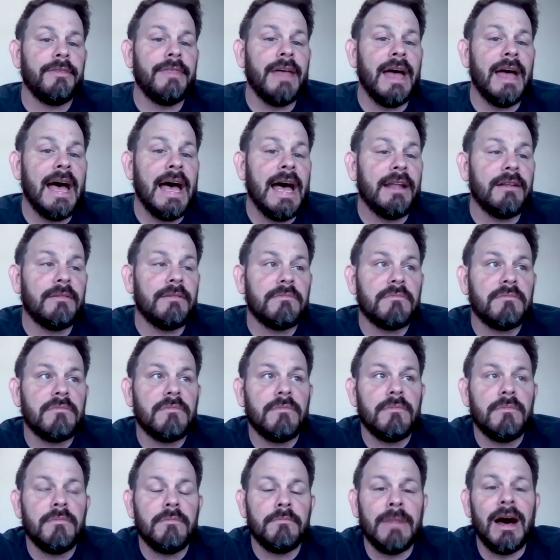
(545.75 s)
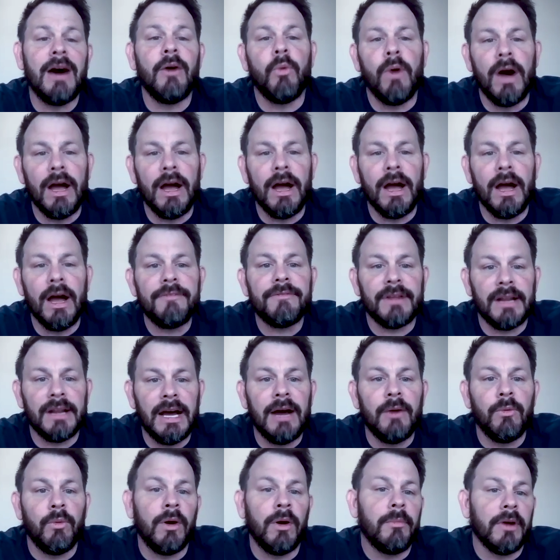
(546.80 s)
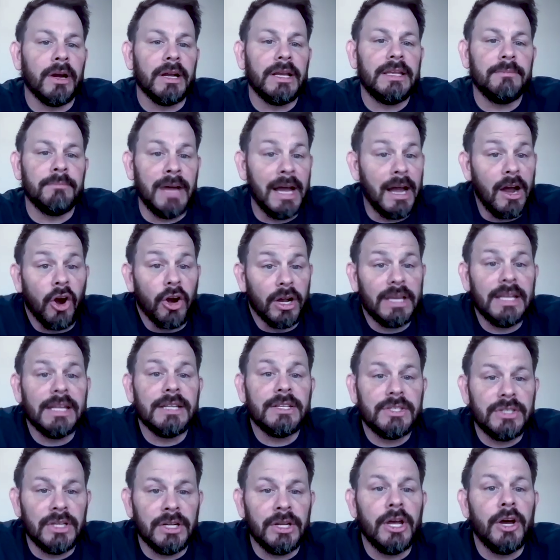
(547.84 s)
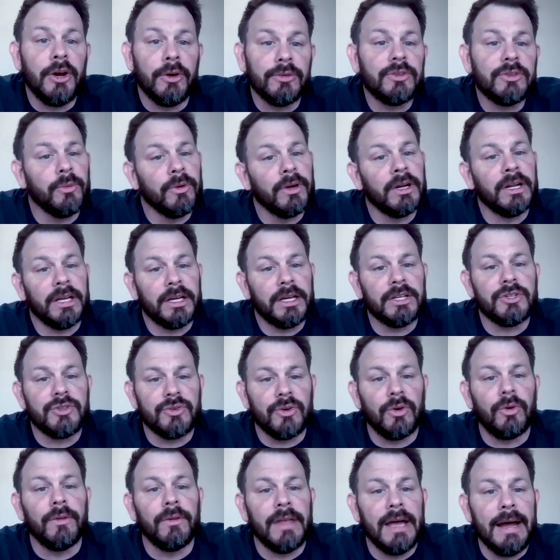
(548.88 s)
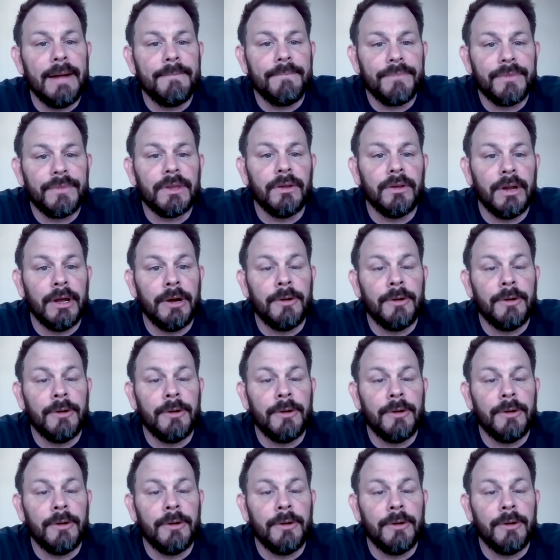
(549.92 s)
that my wife and I want our kids to know. So we're going to control that, you